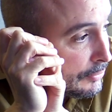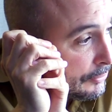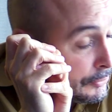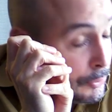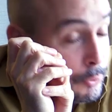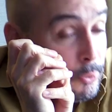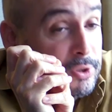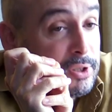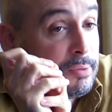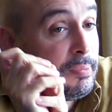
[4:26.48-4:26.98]

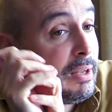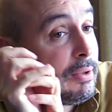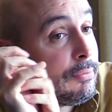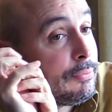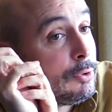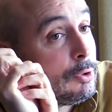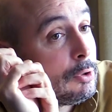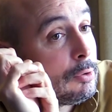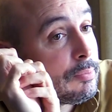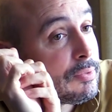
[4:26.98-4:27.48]
afford to make
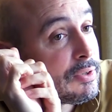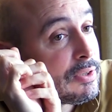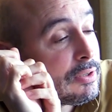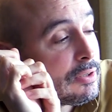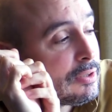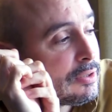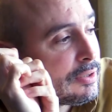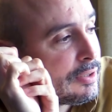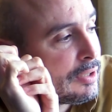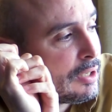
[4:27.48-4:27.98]

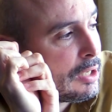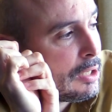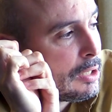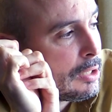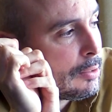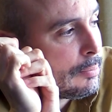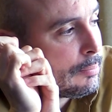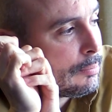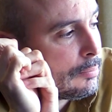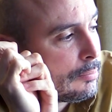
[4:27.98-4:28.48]
films.
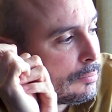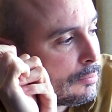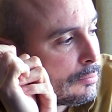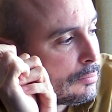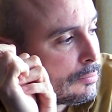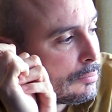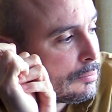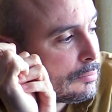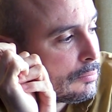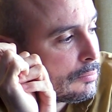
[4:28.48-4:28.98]

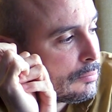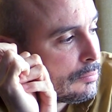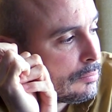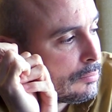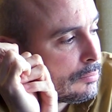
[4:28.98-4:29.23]
I'm